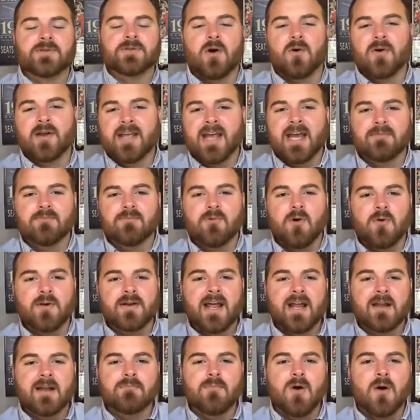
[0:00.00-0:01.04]
Already kind of broken
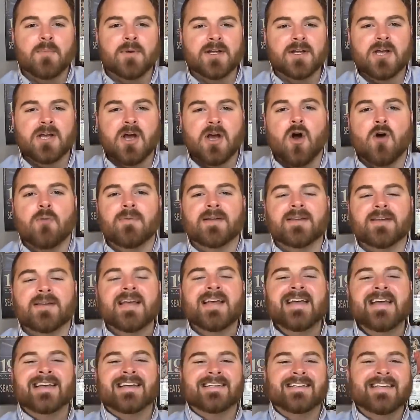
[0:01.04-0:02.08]
down a moment ago, but
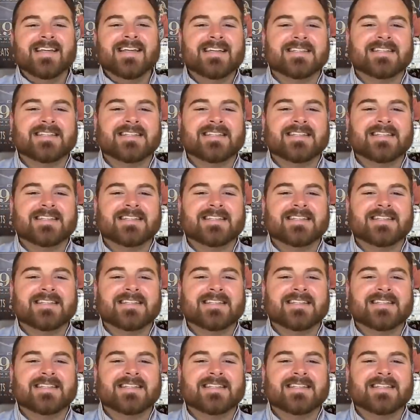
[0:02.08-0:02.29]
D.